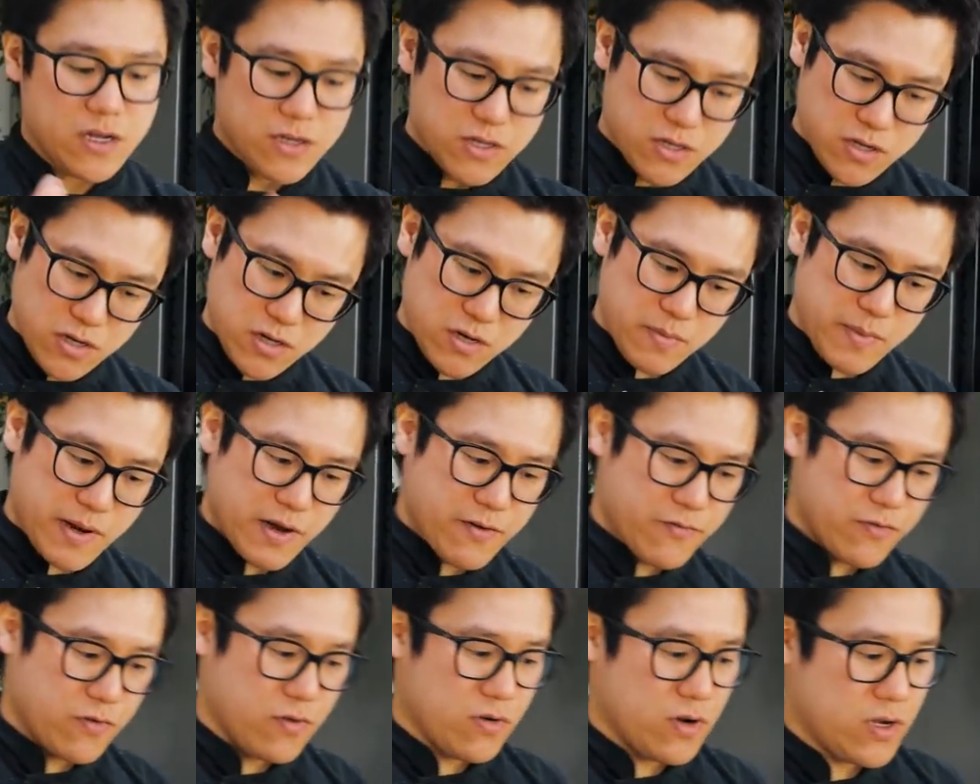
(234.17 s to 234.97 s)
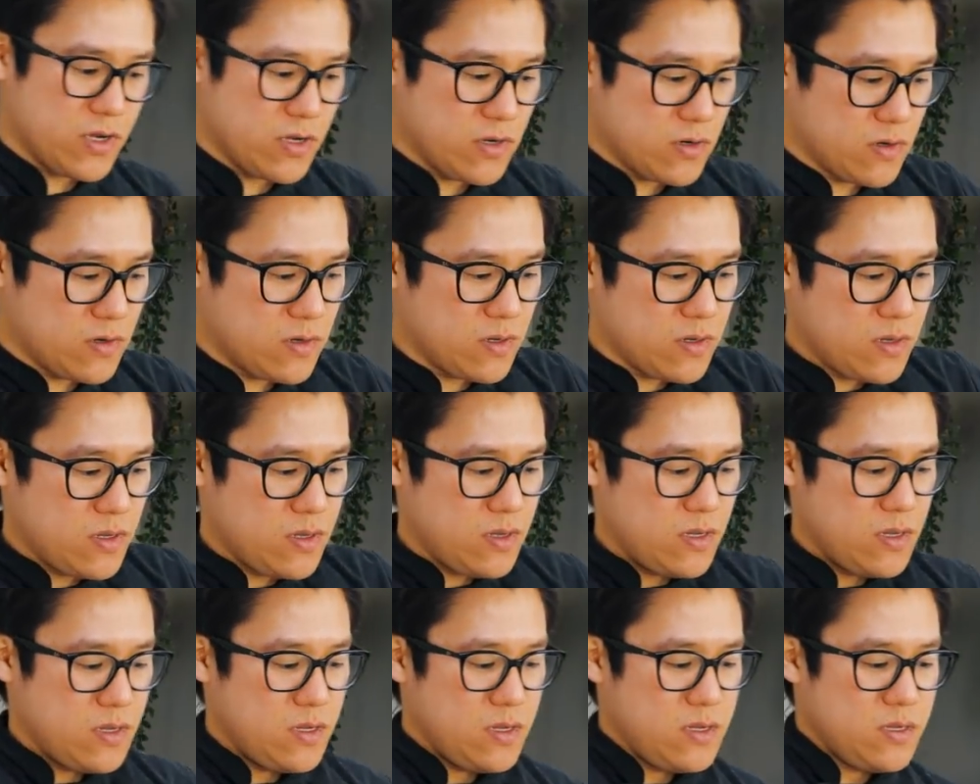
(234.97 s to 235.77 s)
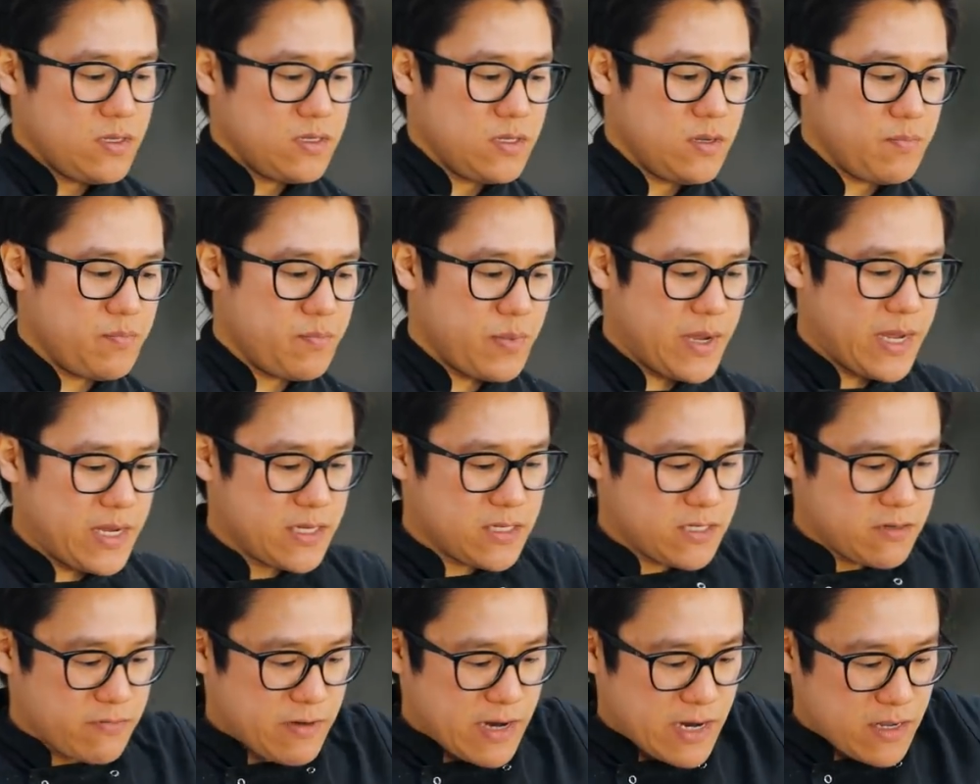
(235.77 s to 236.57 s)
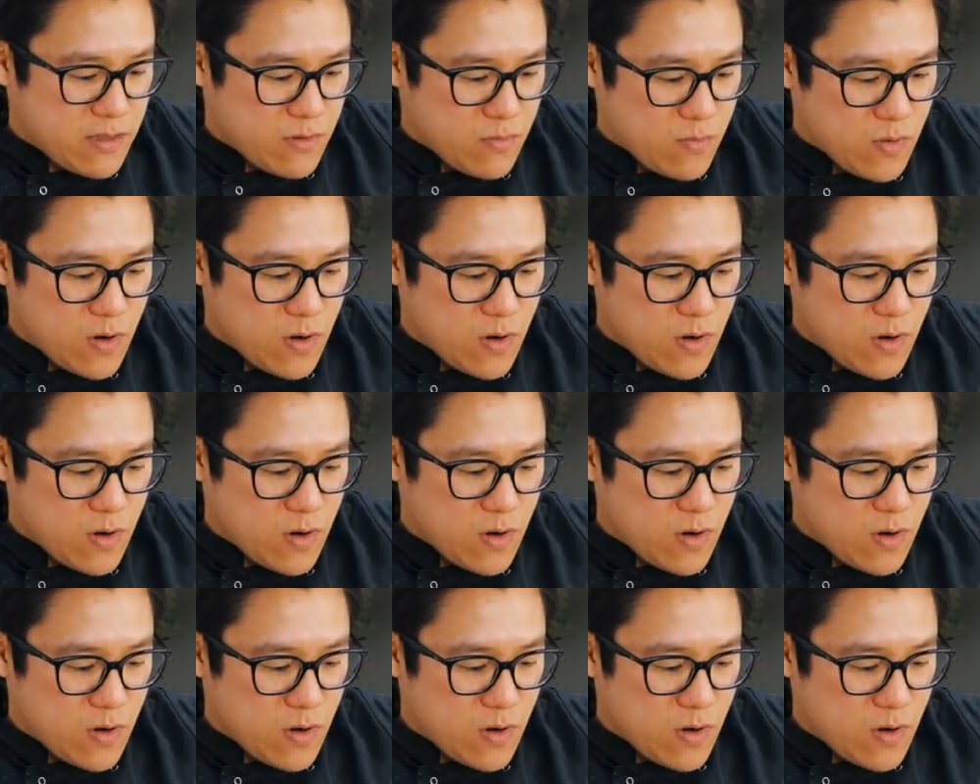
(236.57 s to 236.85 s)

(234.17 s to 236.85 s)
a good amount of oil to base around the